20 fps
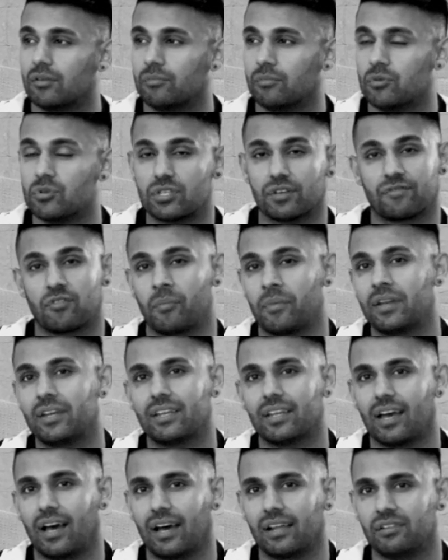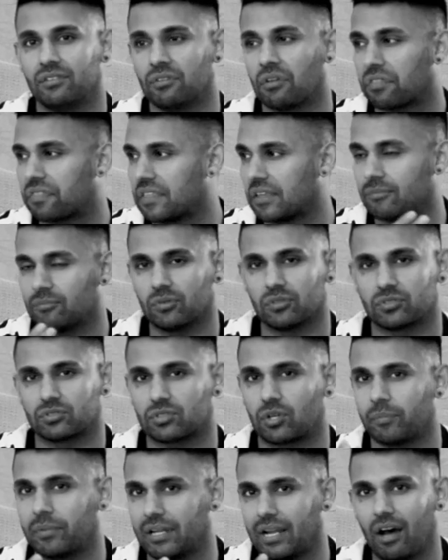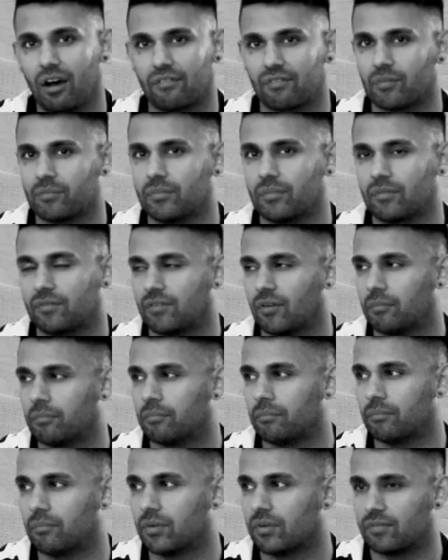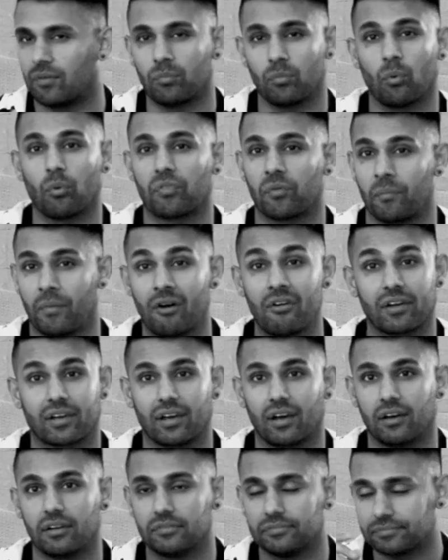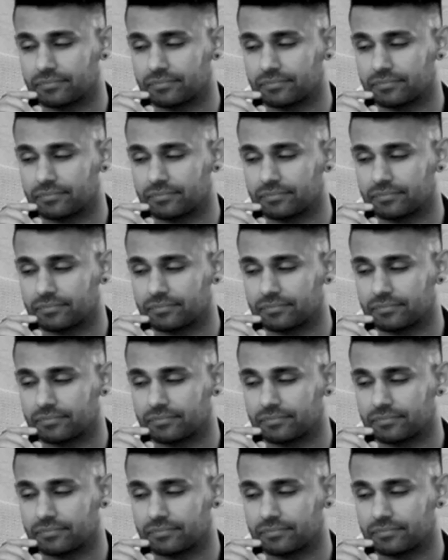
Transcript: music from India, and nothing was coming out from North America.